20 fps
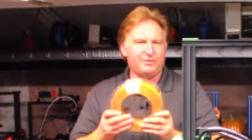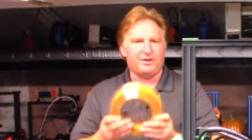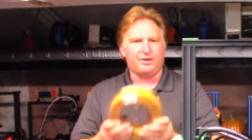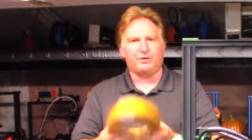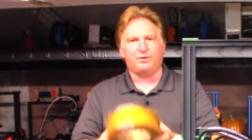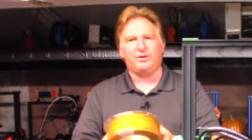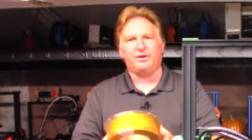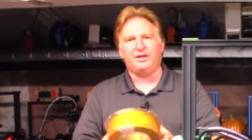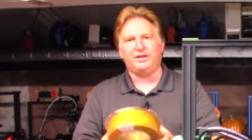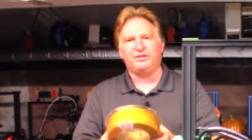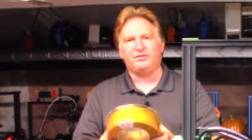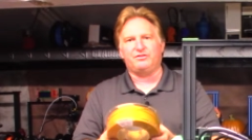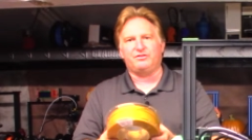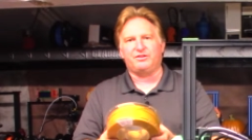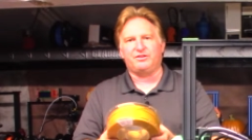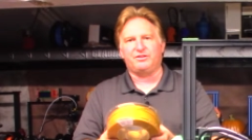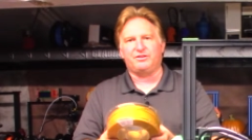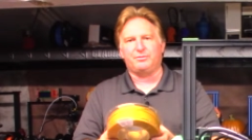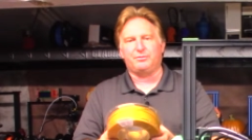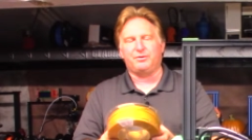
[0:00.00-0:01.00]
I'll go ahead and
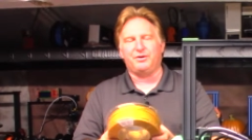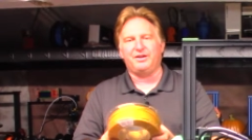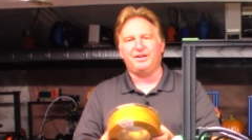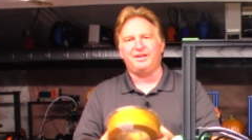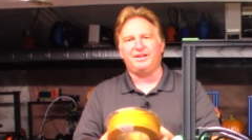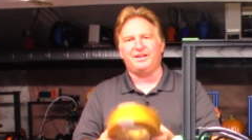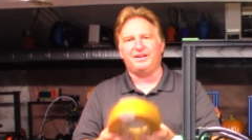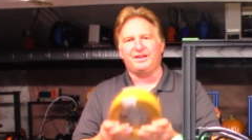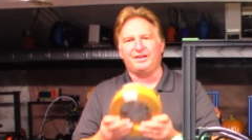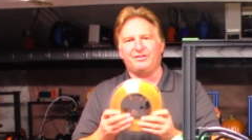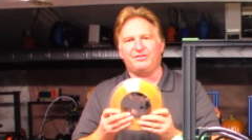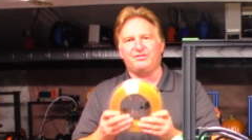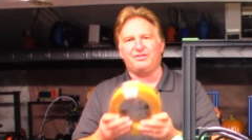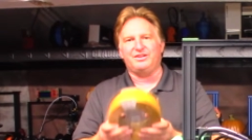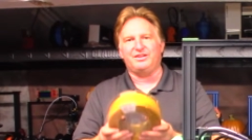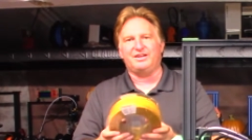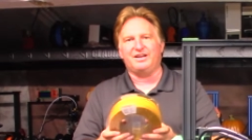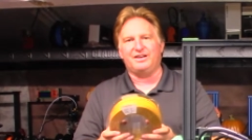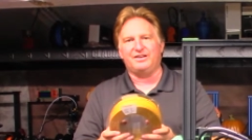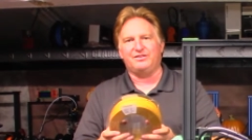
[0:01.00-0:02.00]
start the print and I'll
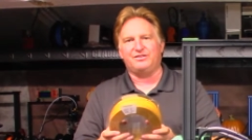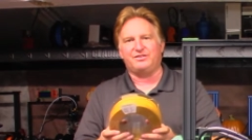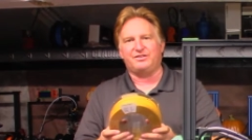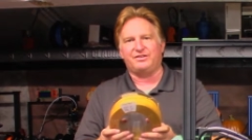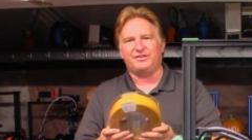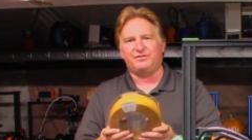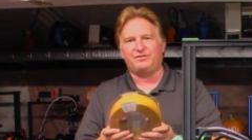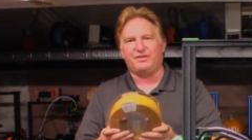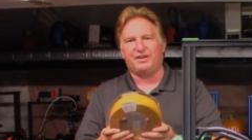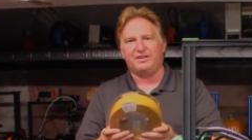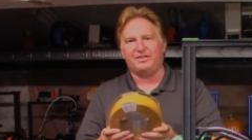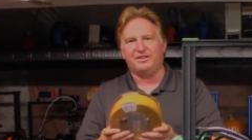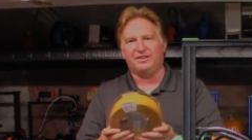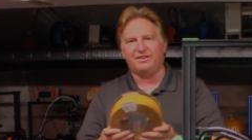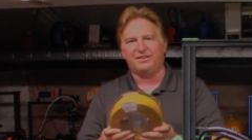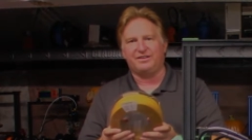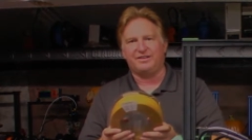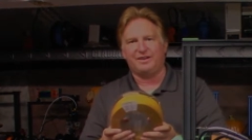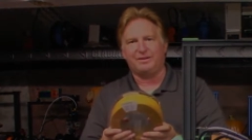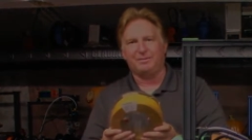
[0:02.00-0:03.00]
see you guys at the end
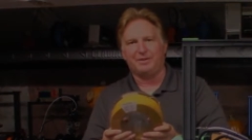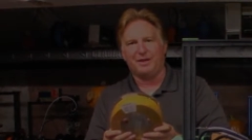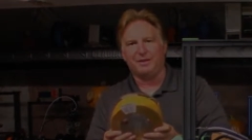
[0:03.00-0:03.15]
of the time